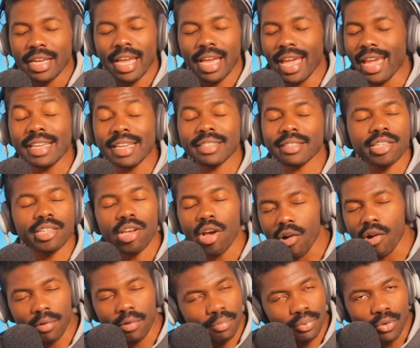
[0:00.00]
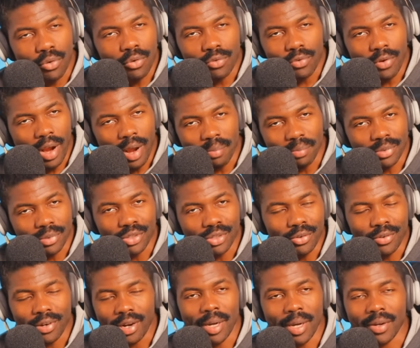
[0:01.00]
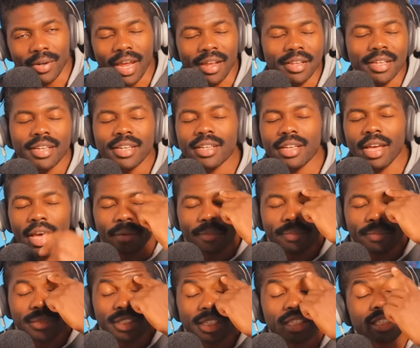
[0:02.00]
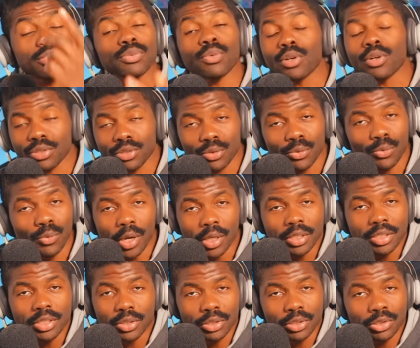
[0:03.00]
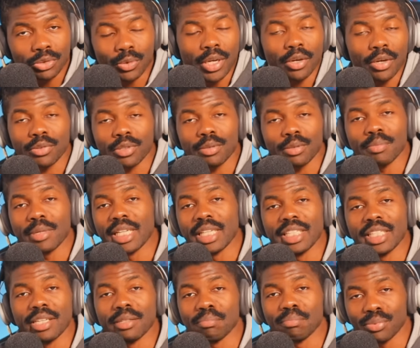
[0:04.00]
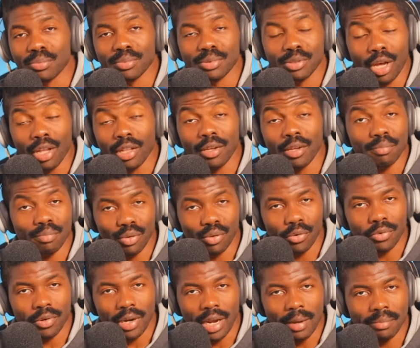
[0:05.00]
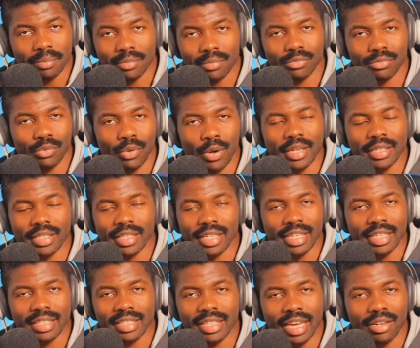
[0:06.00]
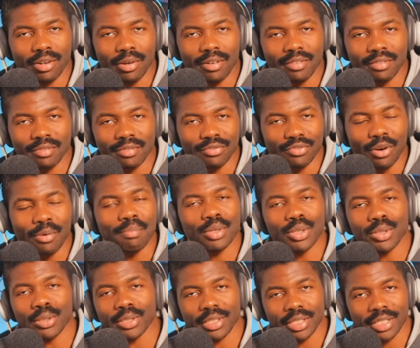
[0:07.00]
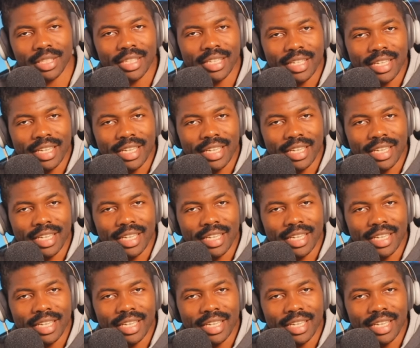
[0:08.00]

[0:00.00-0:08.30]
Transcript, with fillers: A C R program. Sorry about that. Um, this was the one, the three hundred million dollar program, where they kind of fumbled